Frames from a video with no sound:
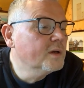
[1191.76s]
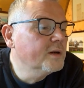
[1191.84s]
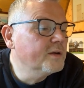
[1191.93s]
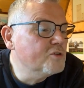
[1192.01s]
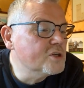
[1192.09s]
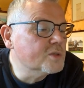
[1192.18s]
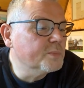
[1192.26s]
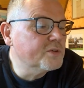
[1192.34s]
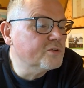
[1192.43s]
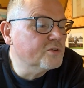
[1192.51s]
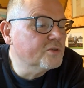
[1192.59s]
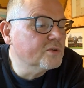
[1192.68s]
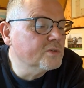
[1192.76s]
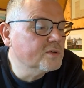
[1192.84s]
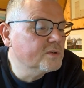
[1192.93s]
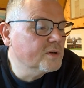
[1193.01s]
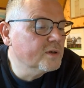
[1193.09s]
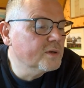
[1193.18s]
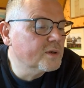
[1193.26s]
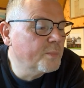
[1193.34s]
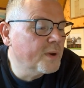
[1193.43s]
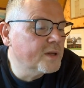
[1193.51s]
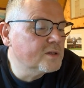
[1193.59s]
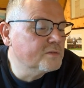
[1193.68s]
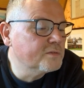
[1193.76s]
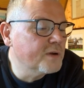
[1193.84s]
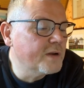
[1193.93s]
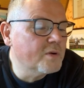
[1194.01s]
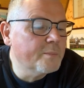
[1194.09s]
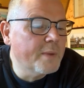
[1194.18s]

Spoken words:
reasonably drawn compared to the favourite.